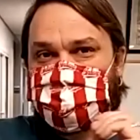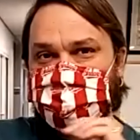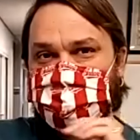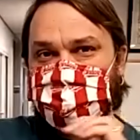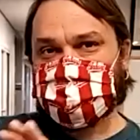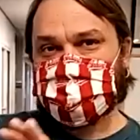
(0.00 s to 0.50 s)
so
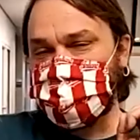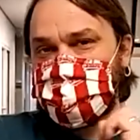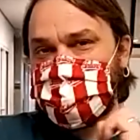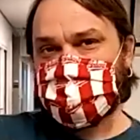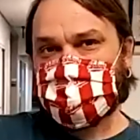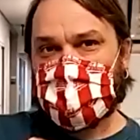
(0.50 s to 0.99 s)
you can zoom
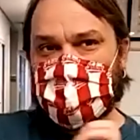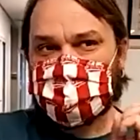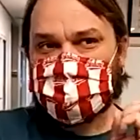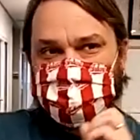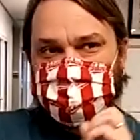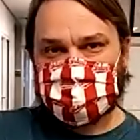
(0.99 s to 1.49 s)
in and out
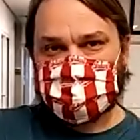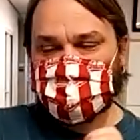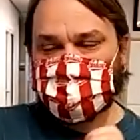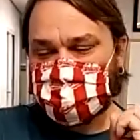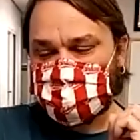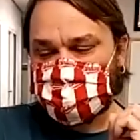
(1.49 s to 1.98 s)
and you can get
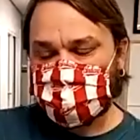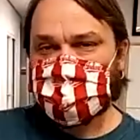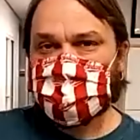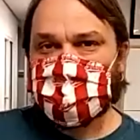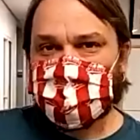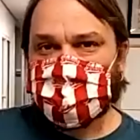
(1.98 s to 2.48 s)
a,
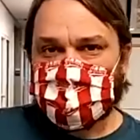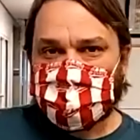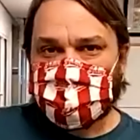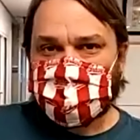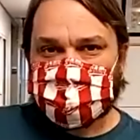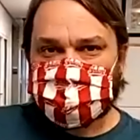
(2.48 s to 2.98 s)

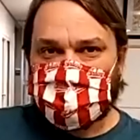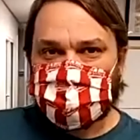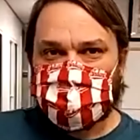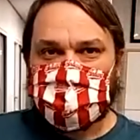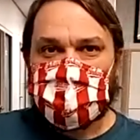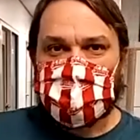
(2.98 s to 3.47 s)
it, has got
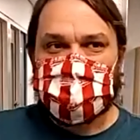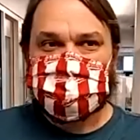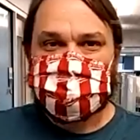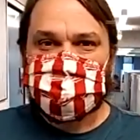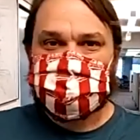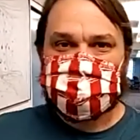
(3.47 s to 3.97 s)
pretty high,
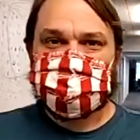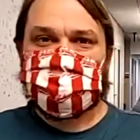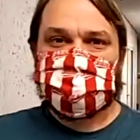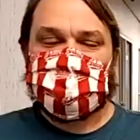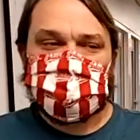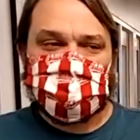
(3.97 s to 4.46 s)

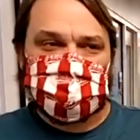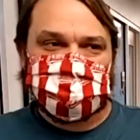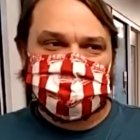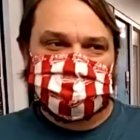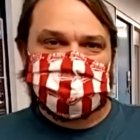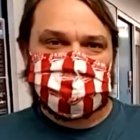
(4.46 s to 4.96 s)
high
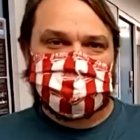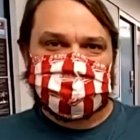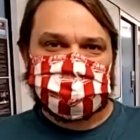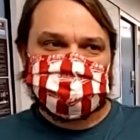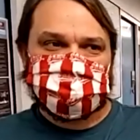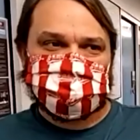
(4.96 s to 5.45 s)
quality
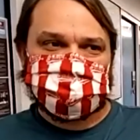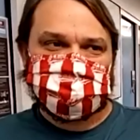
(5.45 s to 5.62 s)
uh,